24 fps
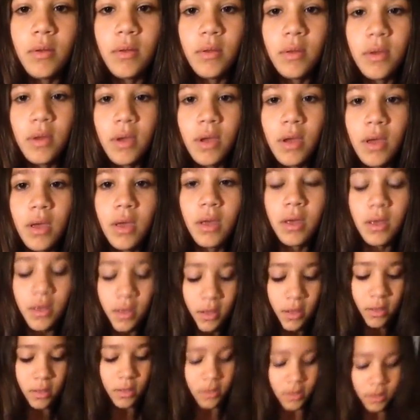I got a
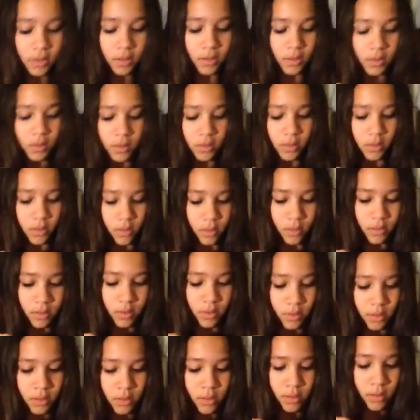sample of
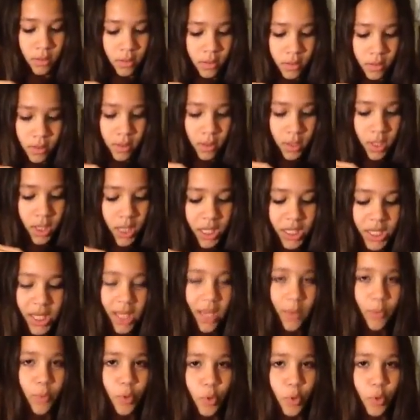um free sample of